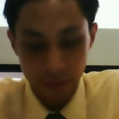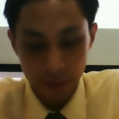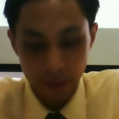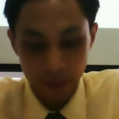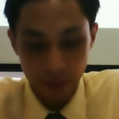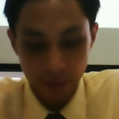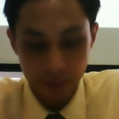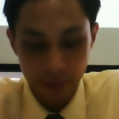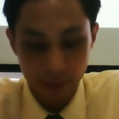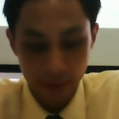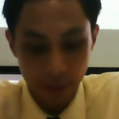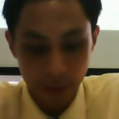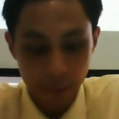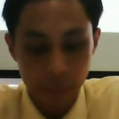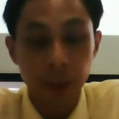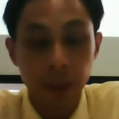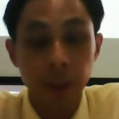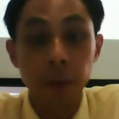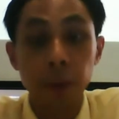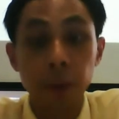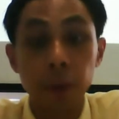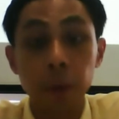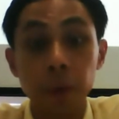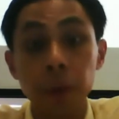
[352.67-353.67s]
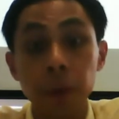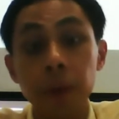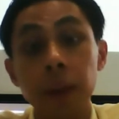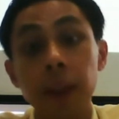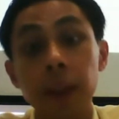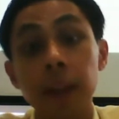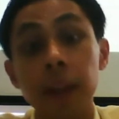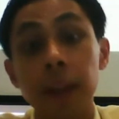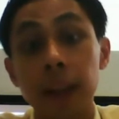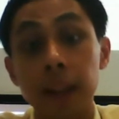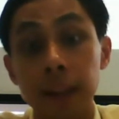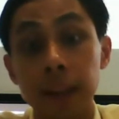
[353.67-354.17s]
is a big no-no
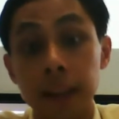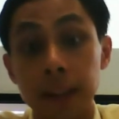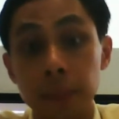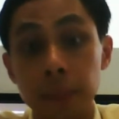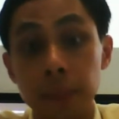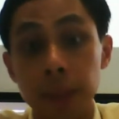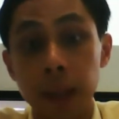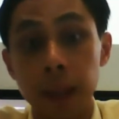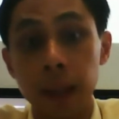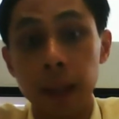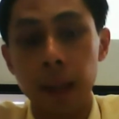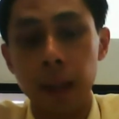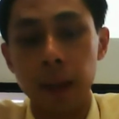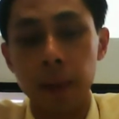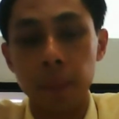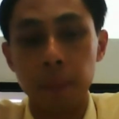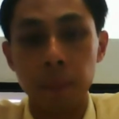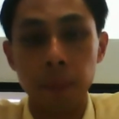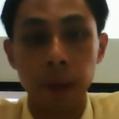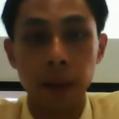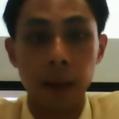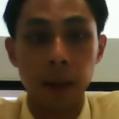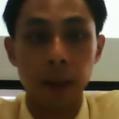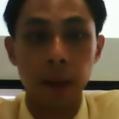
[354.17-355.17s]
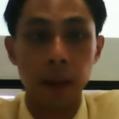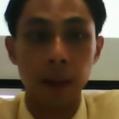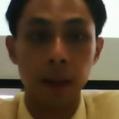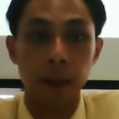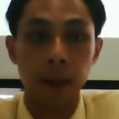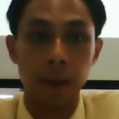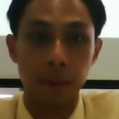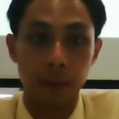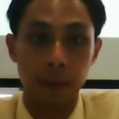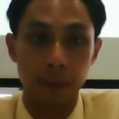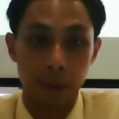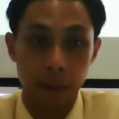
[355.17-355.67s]
in eczema, but
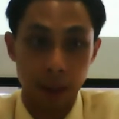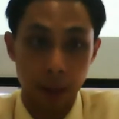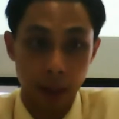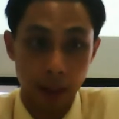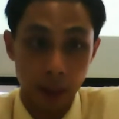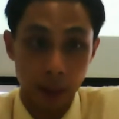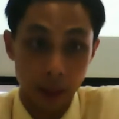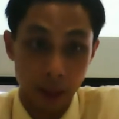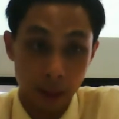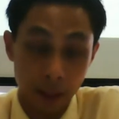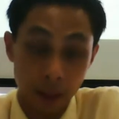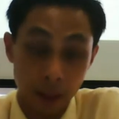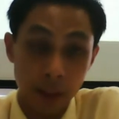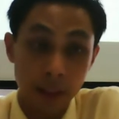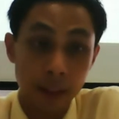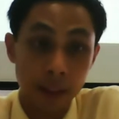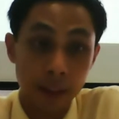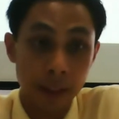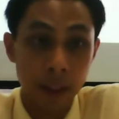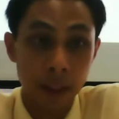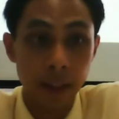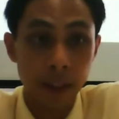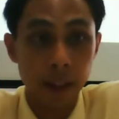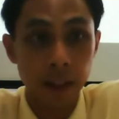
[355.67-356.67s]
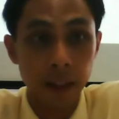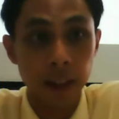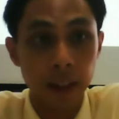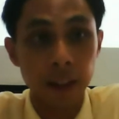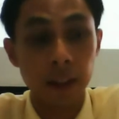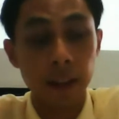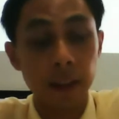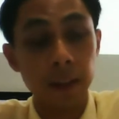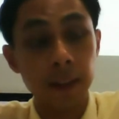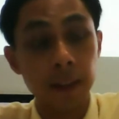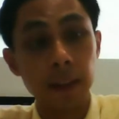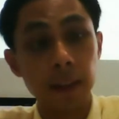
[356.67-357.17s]
I can understand that it
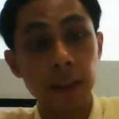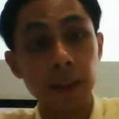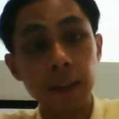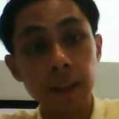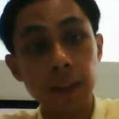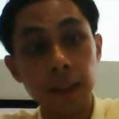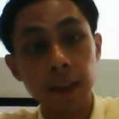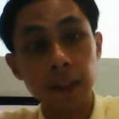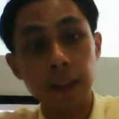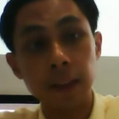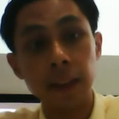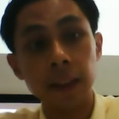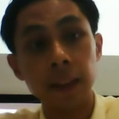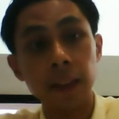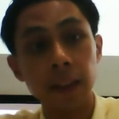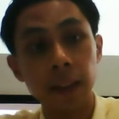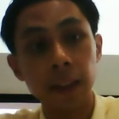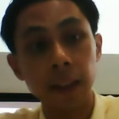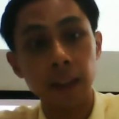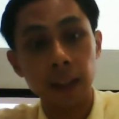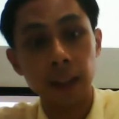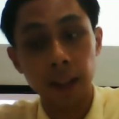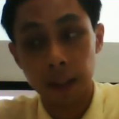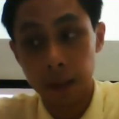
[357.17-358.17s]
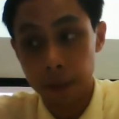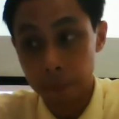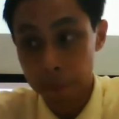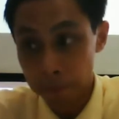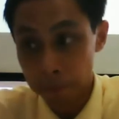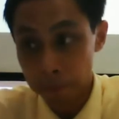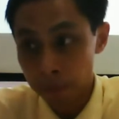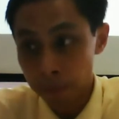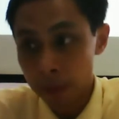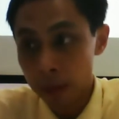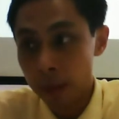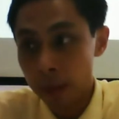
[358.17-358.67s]
is easier said than done.
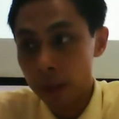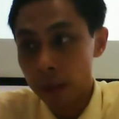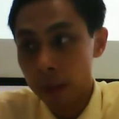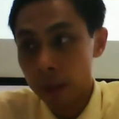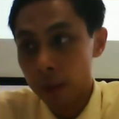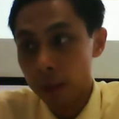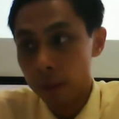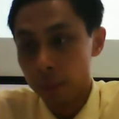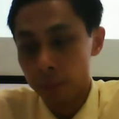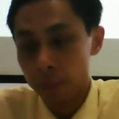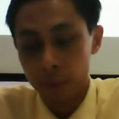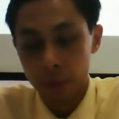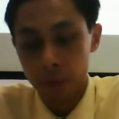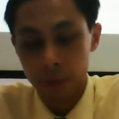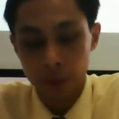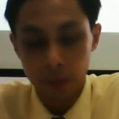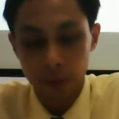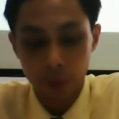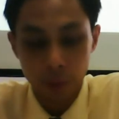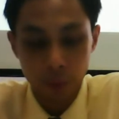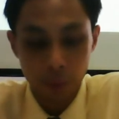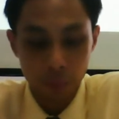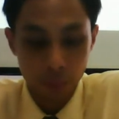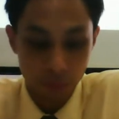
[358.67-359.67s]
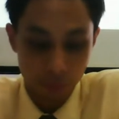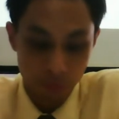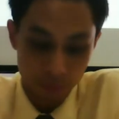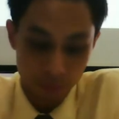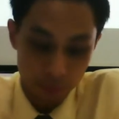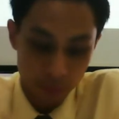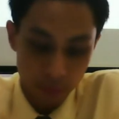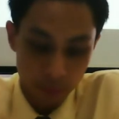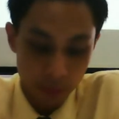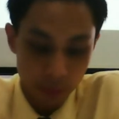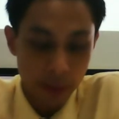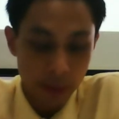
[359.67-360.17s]
So
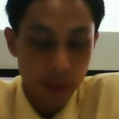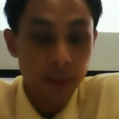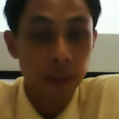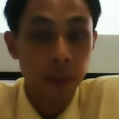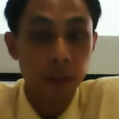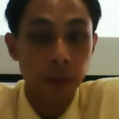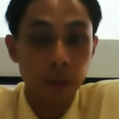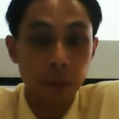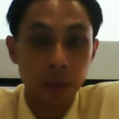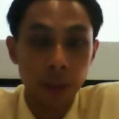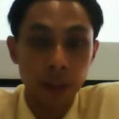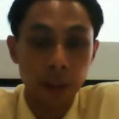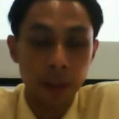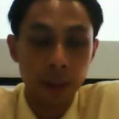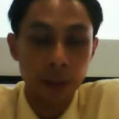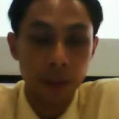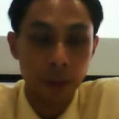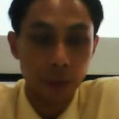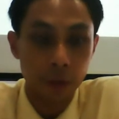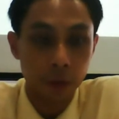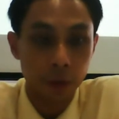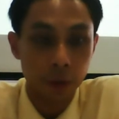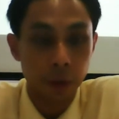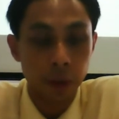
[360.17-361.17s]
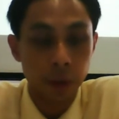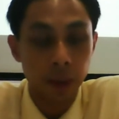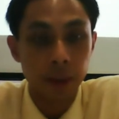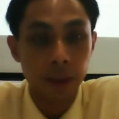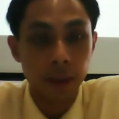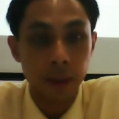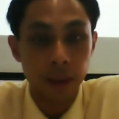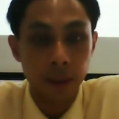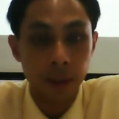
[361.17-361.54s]
let us go through this